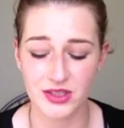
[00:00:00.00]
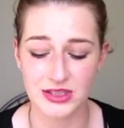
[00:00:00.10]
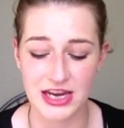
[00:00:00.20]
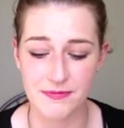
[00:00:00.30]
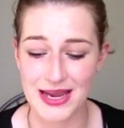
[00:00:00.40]

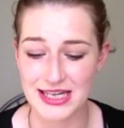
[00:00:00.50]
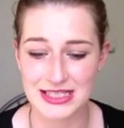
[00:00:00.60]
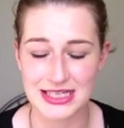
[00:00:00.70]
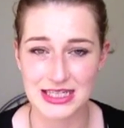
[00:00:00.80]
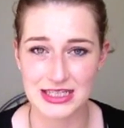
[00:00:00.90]
they
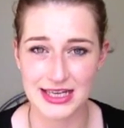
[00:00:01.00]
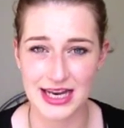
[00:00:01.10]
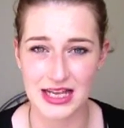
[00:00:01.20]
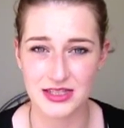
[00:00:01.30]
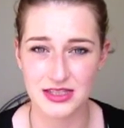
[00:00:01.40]
basically,
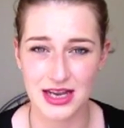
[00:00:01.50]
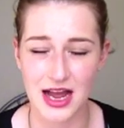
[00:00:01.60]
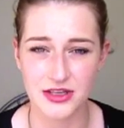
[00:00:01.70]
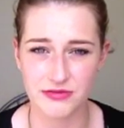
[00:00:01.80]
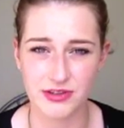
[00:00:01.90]
it's the
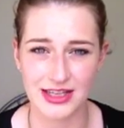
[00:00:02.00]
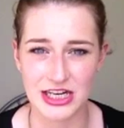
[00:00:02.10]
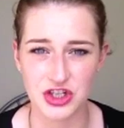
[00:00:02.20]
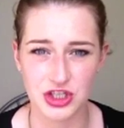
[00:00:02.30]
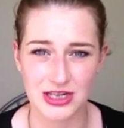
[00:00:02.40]
kind of
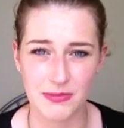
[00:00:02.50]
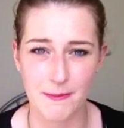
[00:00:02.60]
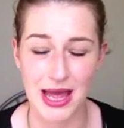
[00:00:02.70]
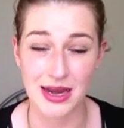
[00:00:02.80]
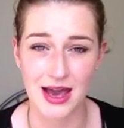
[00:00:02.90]
relationship the
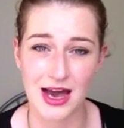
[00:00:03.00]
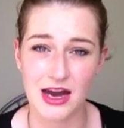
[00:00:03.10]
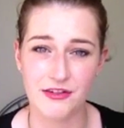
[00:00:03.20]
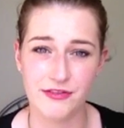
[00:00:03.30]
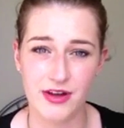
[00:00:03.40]
men
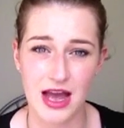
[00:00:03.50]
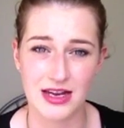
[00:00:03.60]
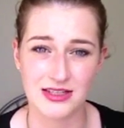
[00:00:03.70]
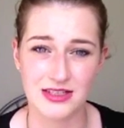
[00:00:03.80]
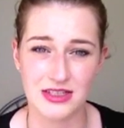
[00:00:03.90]
have
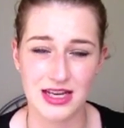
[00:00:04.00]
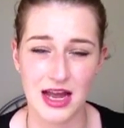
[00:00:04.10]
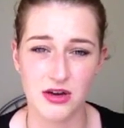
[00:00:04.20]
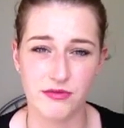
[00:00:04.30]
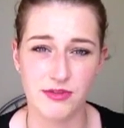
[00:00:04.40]
and the
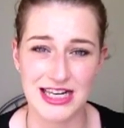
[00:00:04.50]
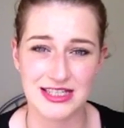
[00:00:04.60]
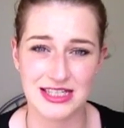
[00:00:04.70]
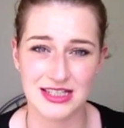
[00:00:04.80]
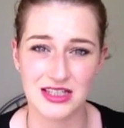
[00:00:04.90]
kind of
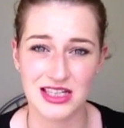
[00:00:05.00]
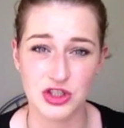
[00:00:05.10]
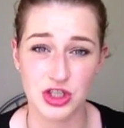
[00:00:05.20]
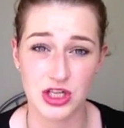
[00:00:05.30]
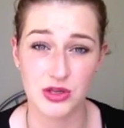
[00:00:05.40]
racing that they
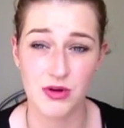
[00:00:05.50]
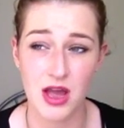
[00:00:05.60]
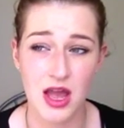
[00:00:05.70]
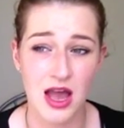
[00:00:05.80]
do